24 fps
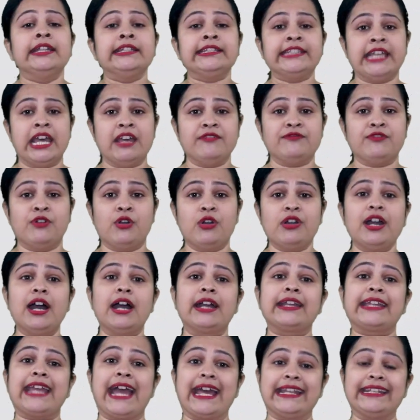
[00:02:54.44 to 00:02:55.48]
Therefore, a
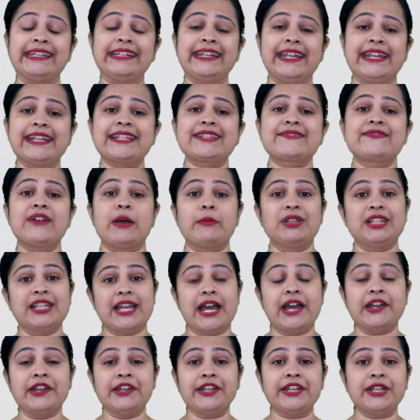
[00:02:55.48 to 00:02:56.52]
candidate's
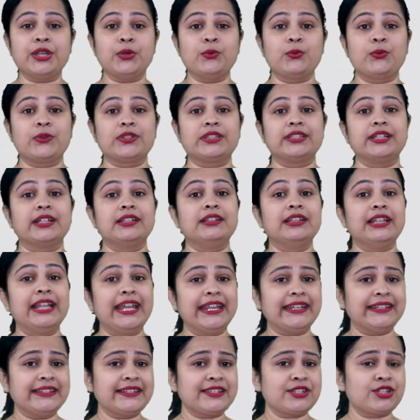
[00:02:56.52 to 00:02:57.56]
familiarity with the
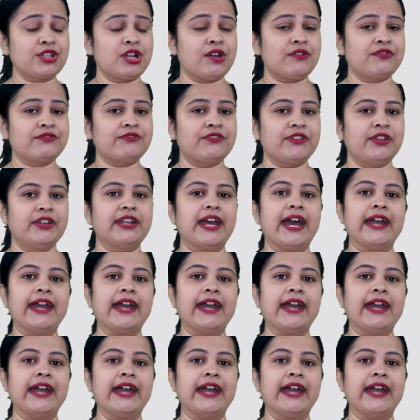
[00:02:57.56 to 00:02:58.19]
latest software